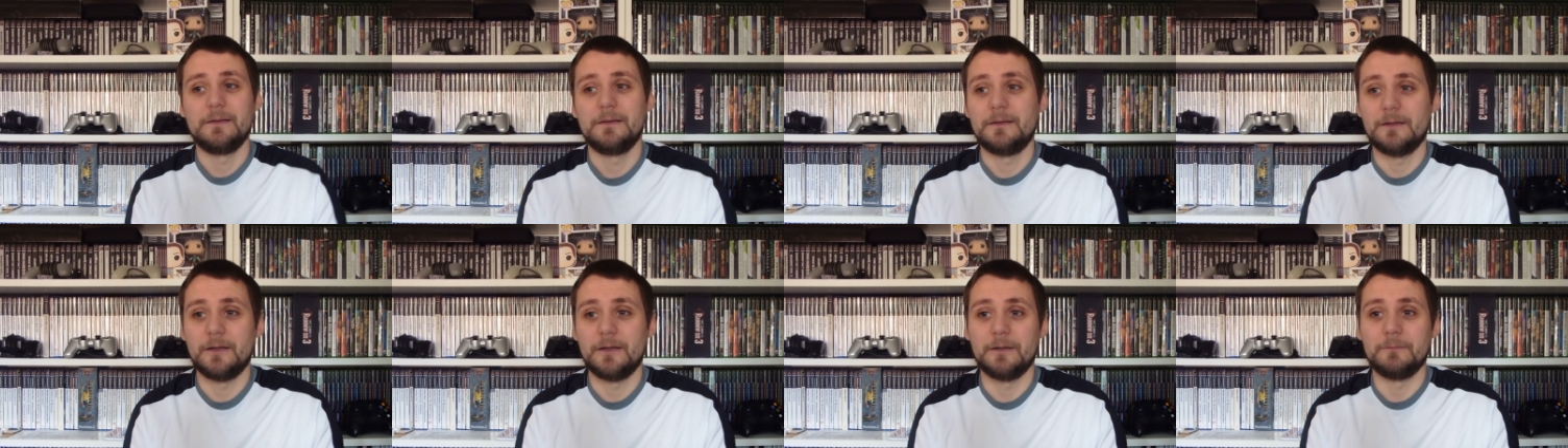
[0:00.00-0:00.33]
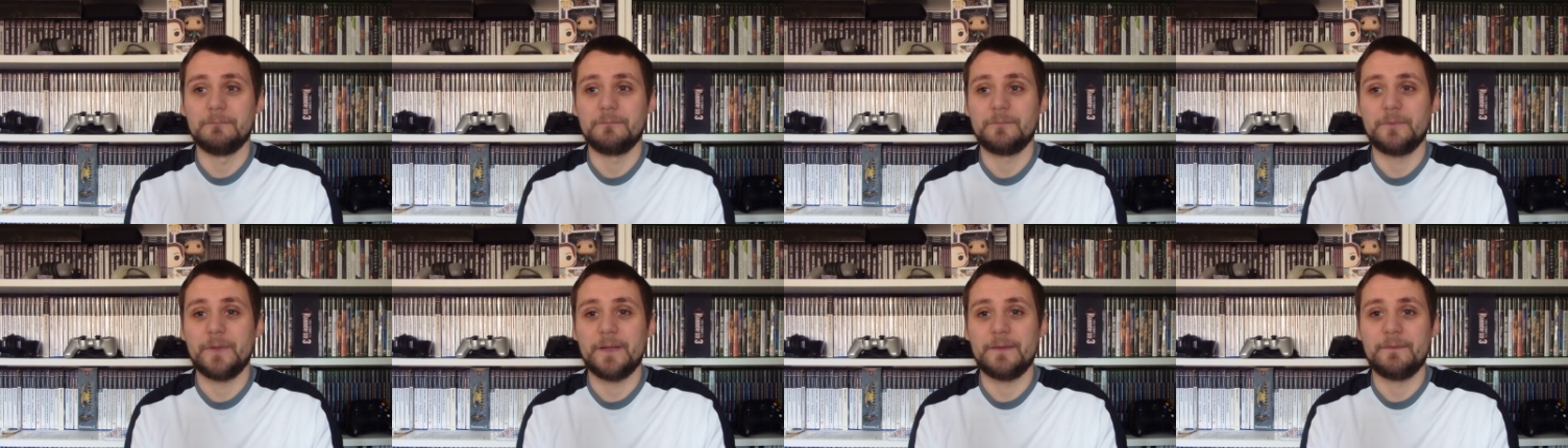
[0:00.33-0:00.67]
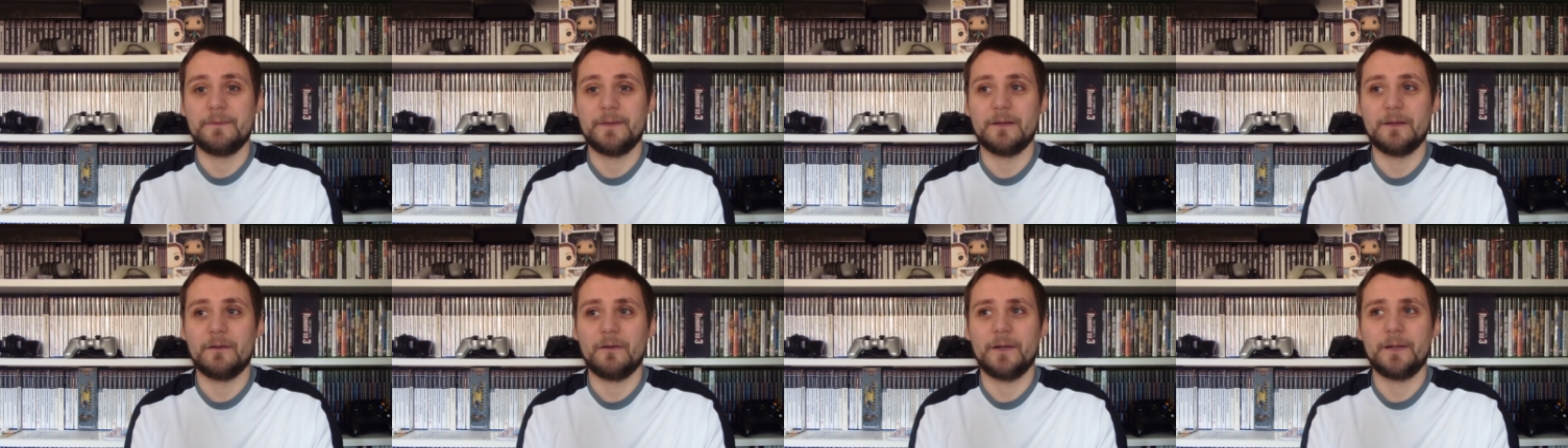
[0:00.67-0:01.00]
um, in
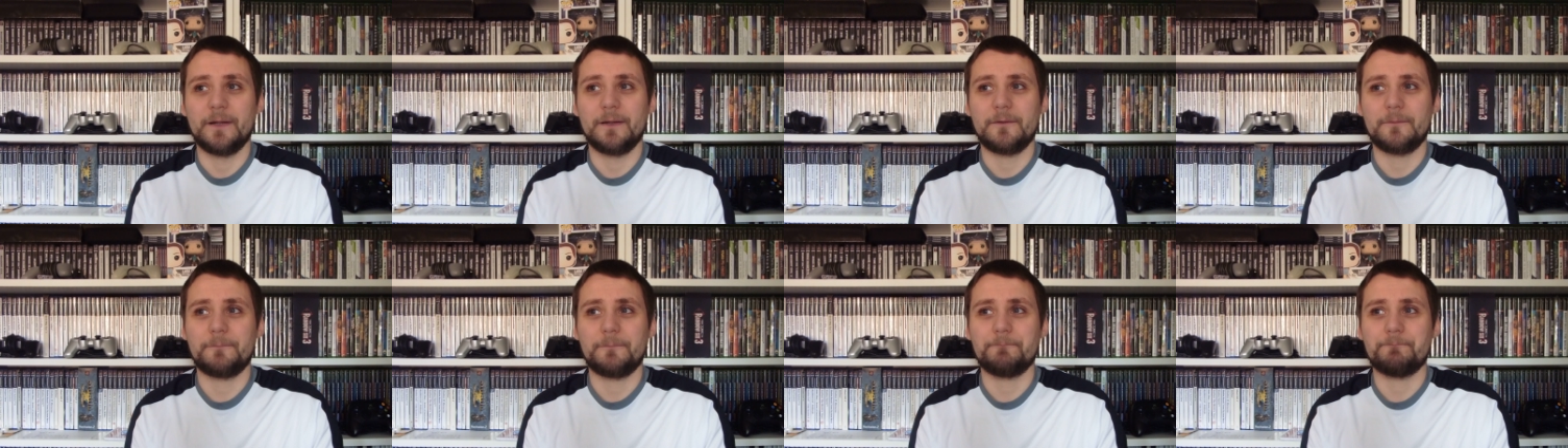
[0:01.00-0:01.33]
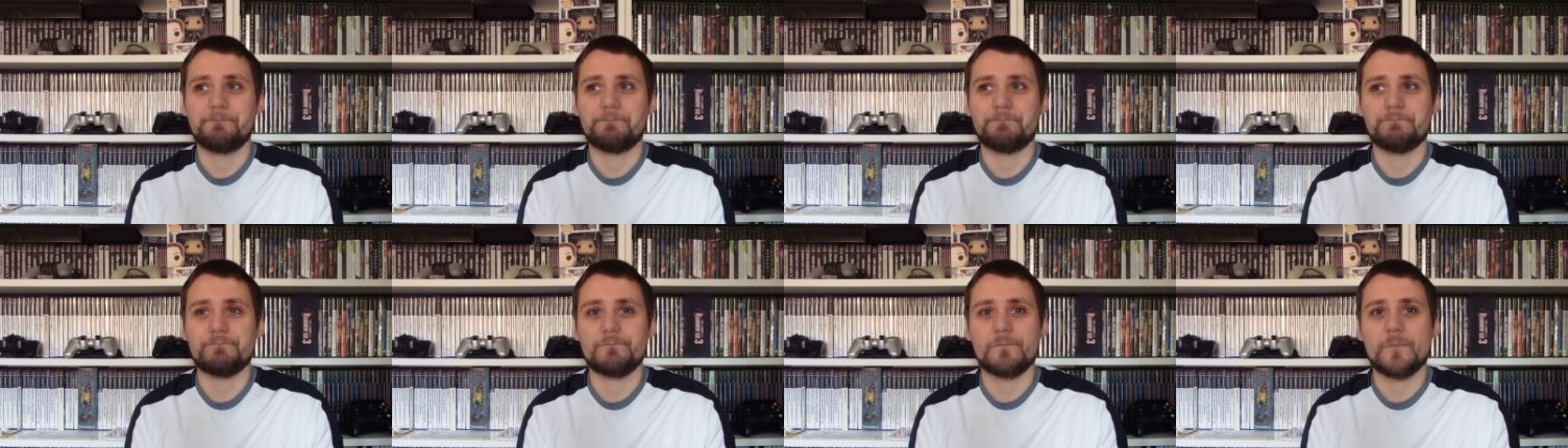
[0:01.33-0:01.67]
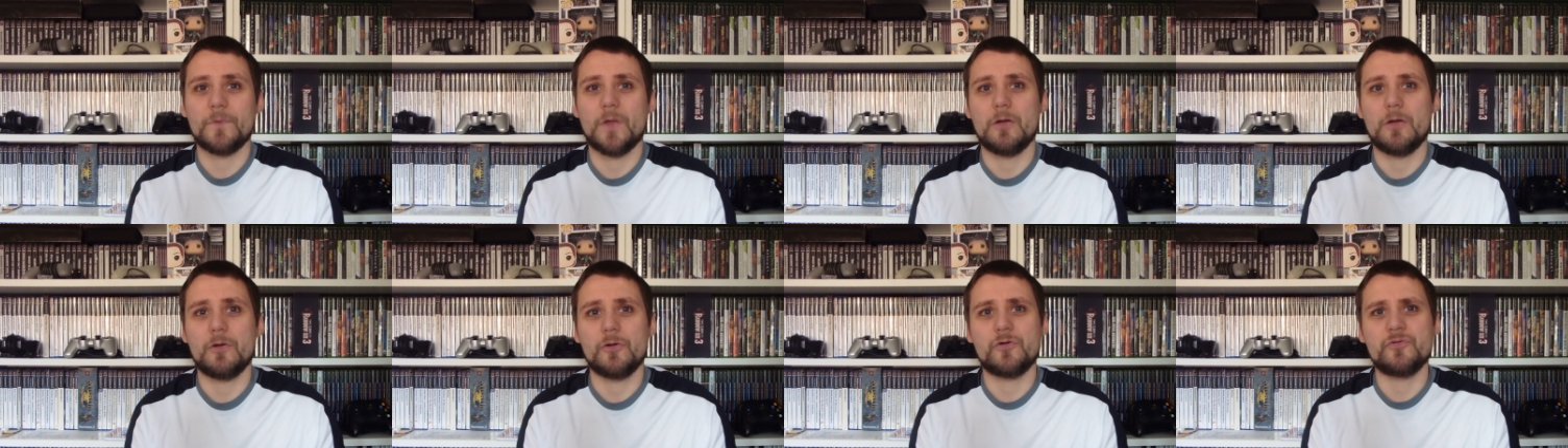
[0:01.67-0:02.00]
the like
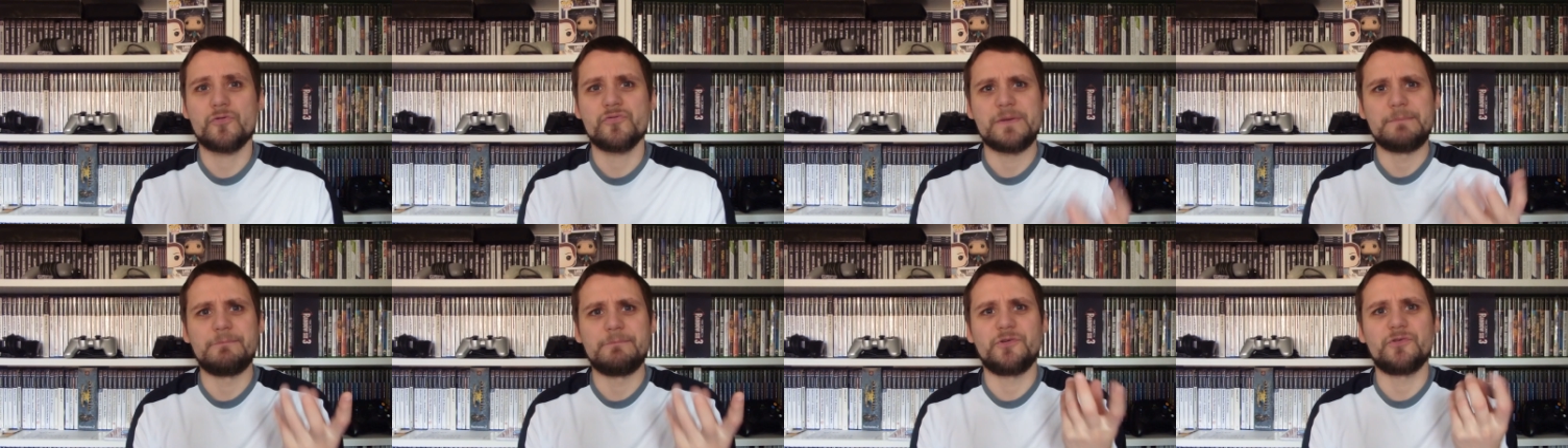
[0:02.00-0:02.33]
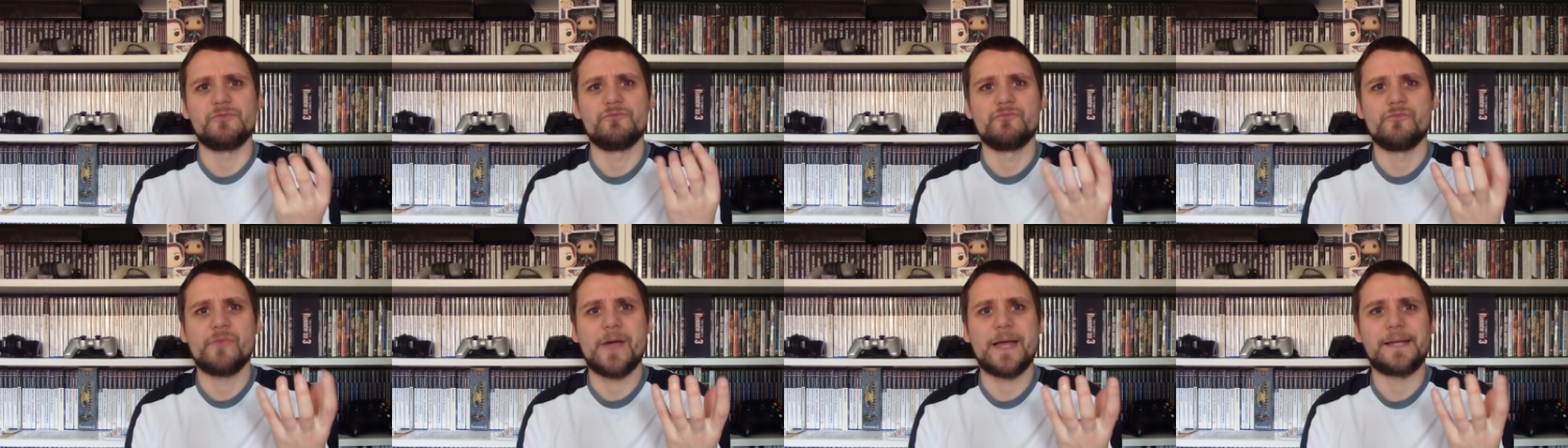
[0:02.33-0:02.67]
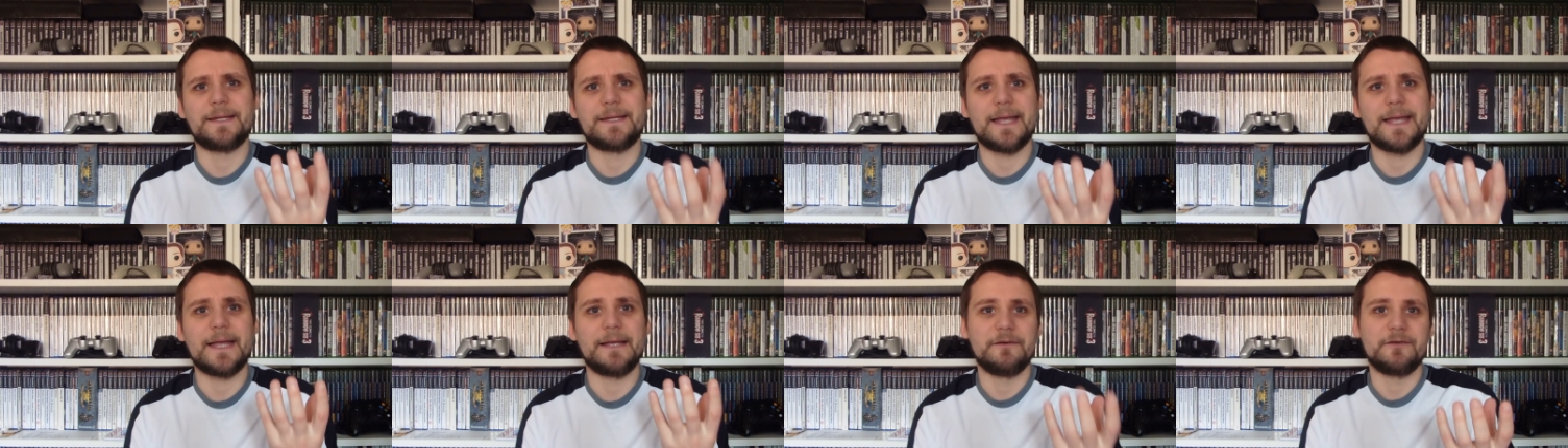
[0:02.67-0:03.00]
crimson
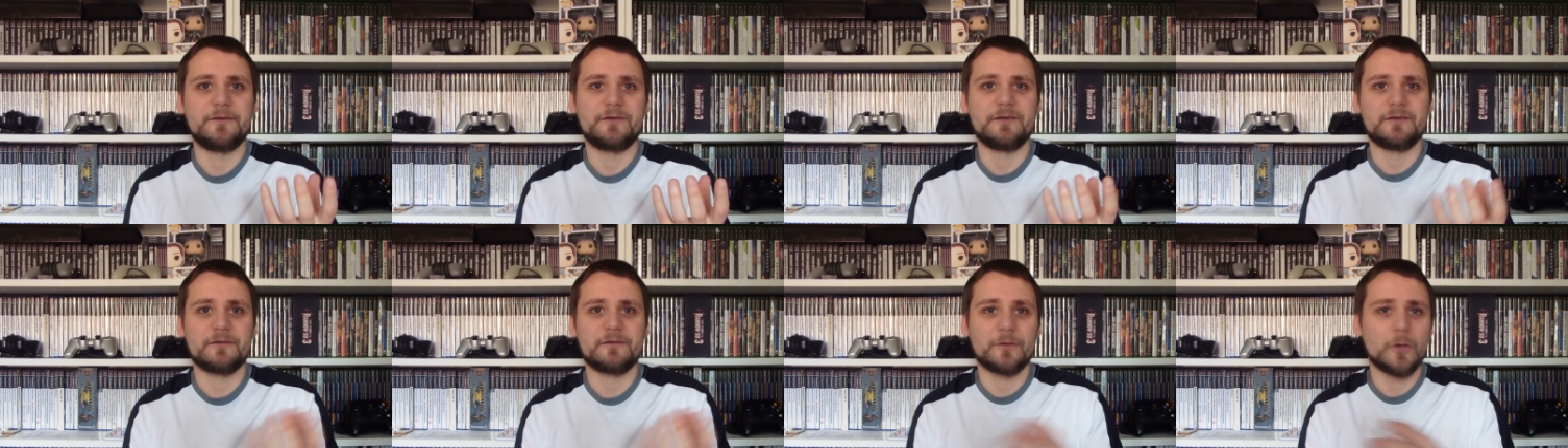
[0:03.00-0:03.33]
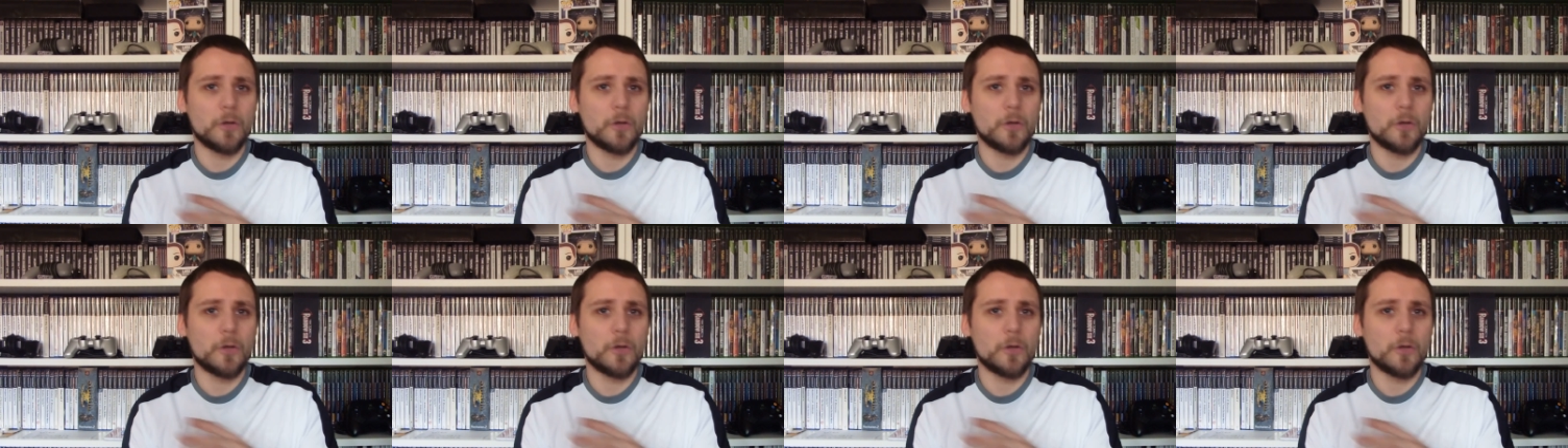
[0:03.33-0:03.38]
red cases.